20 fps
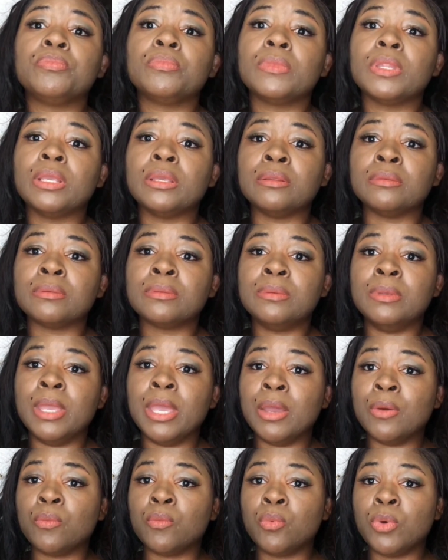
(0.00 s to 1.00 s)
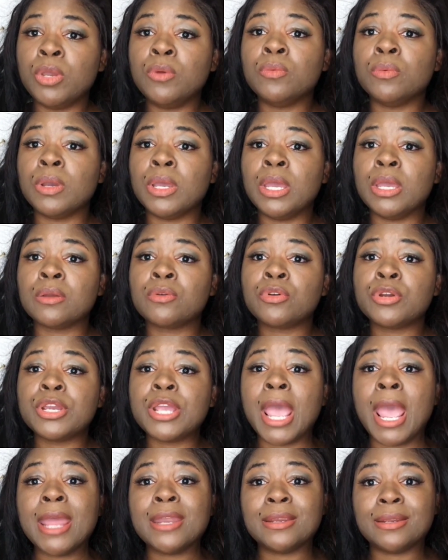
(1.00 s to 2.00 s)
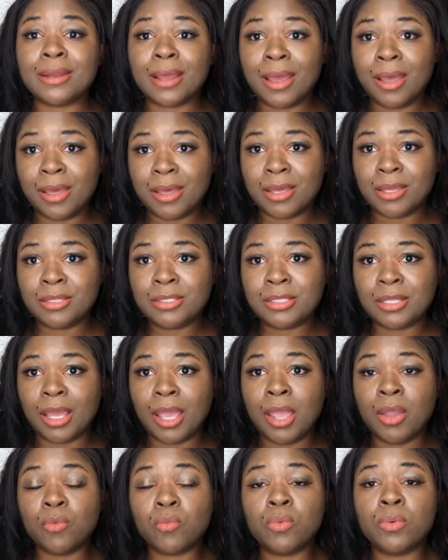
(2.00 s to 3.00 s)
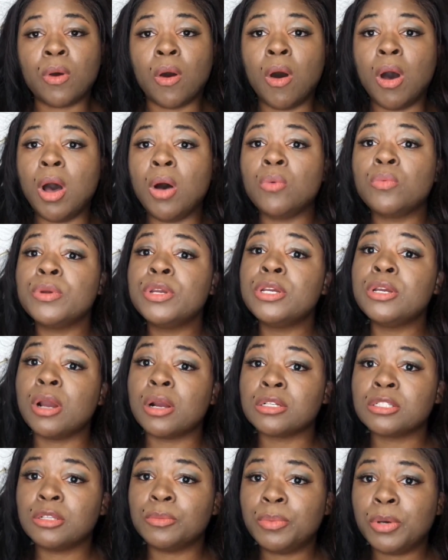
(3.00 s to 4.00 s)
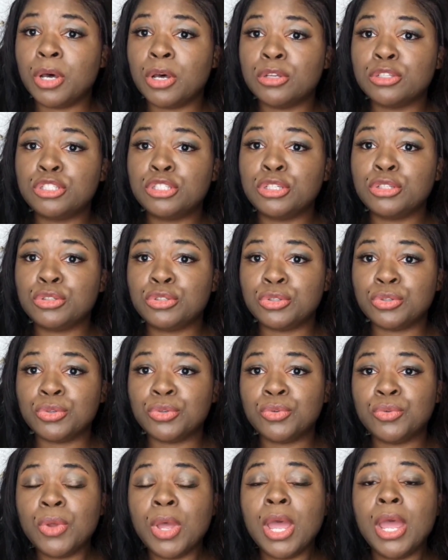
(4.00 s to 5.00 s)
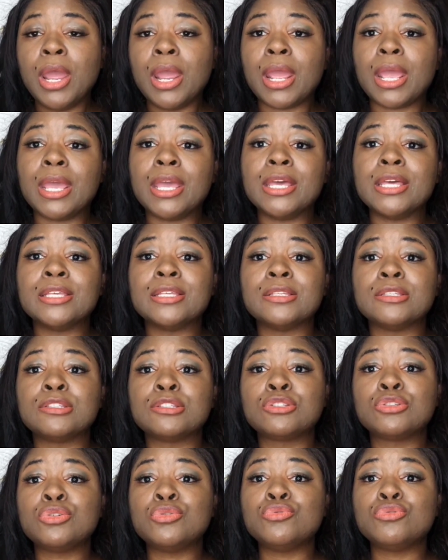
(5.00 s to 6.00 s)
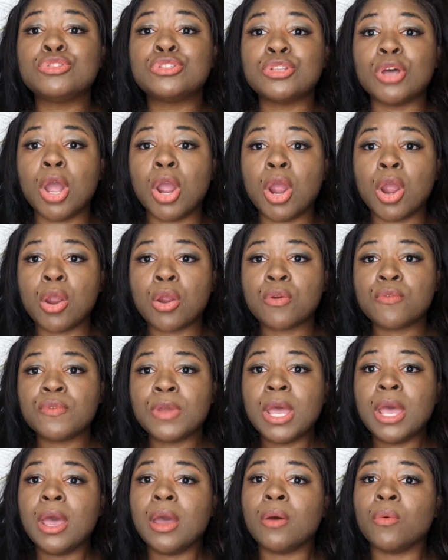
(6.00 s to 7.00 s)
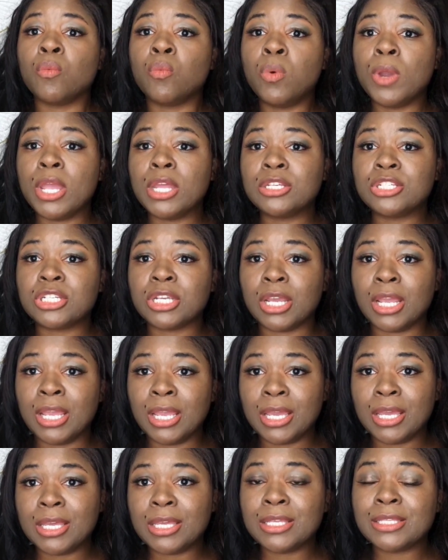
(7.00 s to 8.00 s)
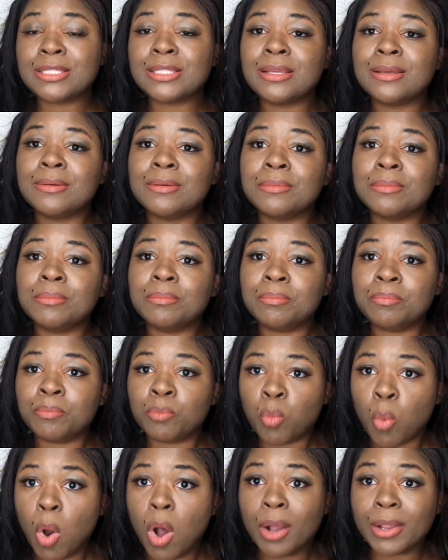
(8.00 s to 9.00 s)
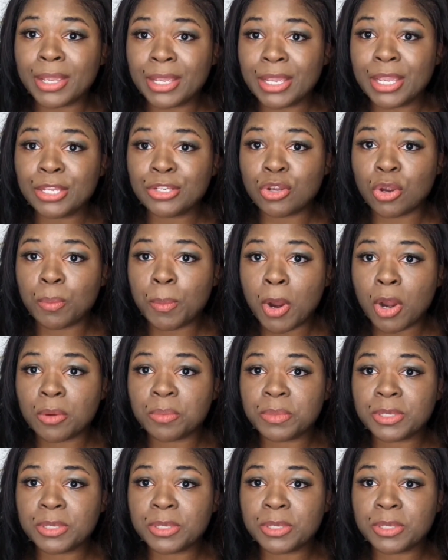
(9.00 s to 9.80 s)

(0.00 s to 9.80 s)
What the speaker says: it created us, and all we are supposed to do is to serve, which is walking in your purpose.